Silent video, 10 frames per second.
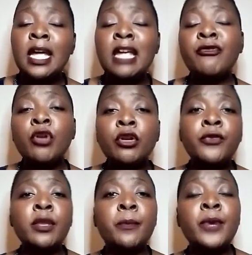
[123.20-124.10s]
if not
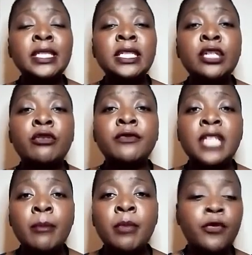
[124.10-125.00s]
for the president of
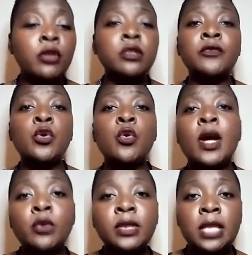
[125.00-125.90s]
Zambia. For those of you who are
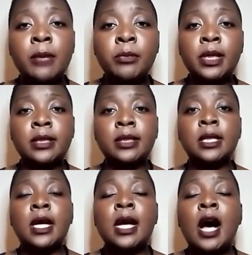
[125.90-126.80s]
not Zambians,
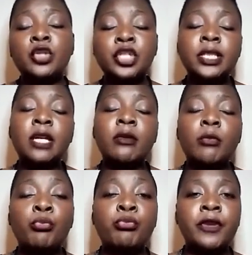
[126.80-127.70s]
I'll just say
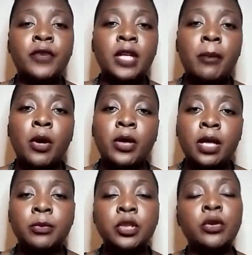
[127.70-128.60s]
briefly about
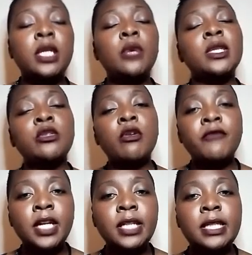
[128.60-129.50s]
him. So he was
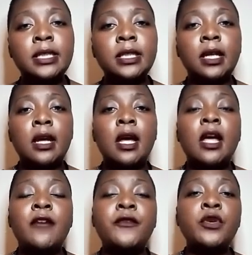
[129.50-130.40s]
convicted
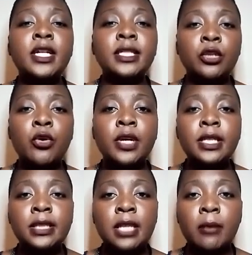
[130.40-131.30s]
a few years ago
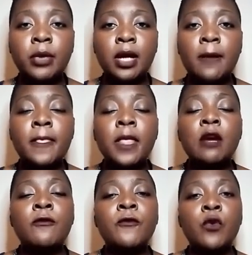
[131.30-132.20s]
in Zambia
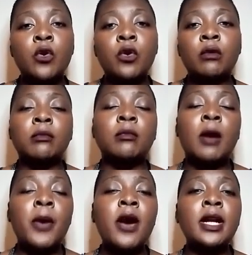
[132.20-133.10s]
for,
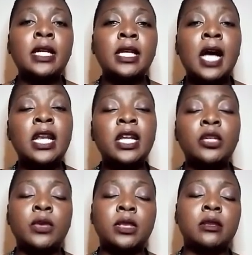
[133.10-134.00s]
apparently, he
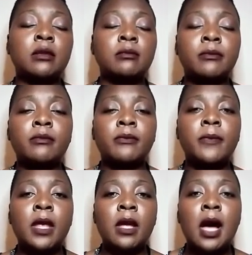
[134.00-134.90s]
was
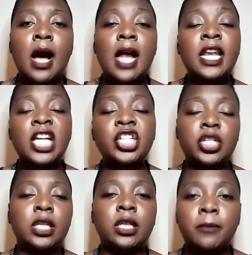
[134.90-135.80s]

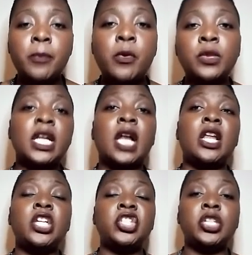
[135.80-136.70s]
allegedly, people will say
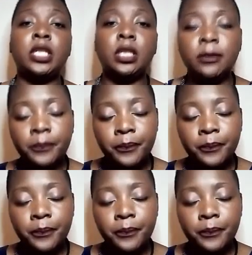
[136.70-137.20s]
allegedly,